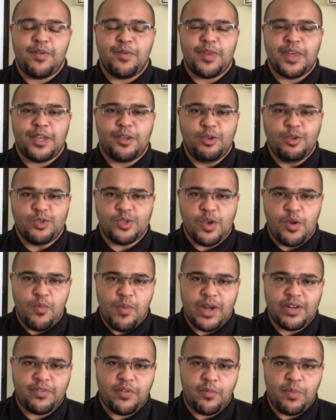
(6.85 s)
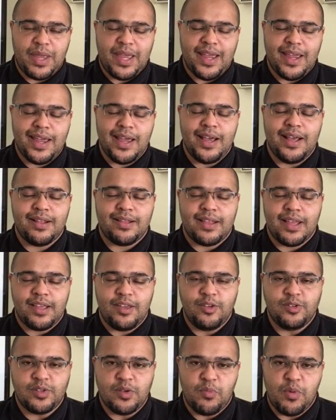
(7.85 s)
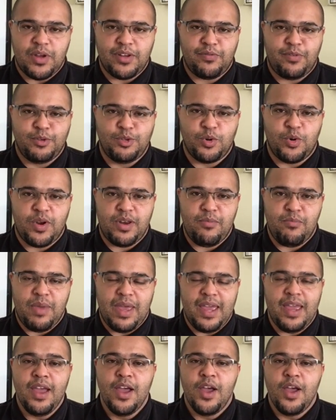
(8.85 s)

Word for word: Thank you so much for being here. Thank you so much for joining me.